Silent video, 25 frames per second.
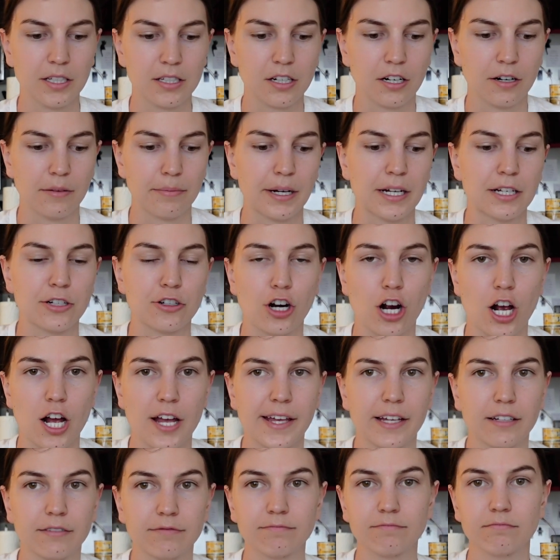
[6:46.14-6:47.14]
start by
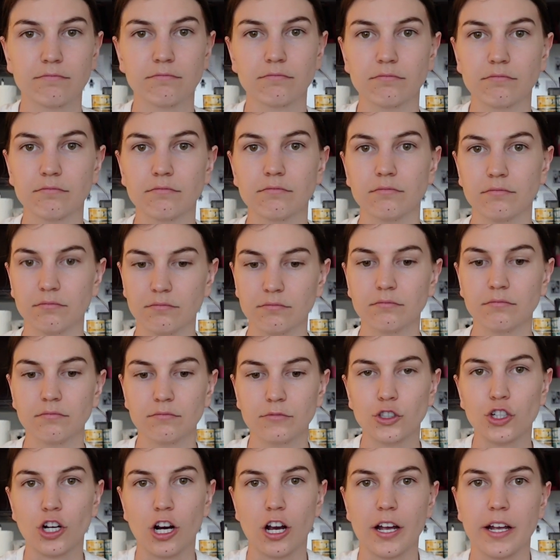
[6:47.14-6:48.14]
drawing
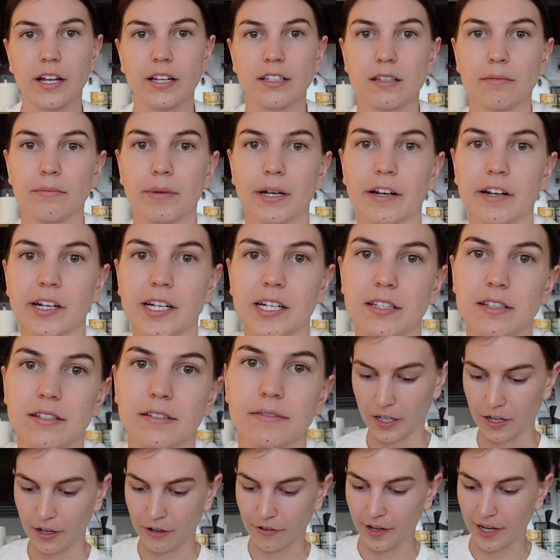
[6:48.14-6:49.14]
some
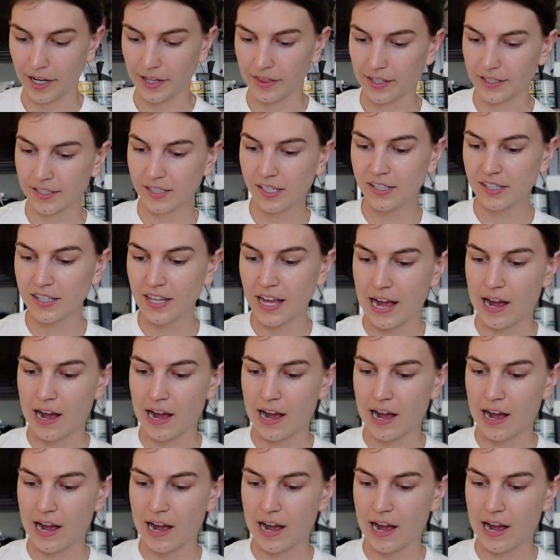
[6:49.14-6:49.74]
berries. All right, this is the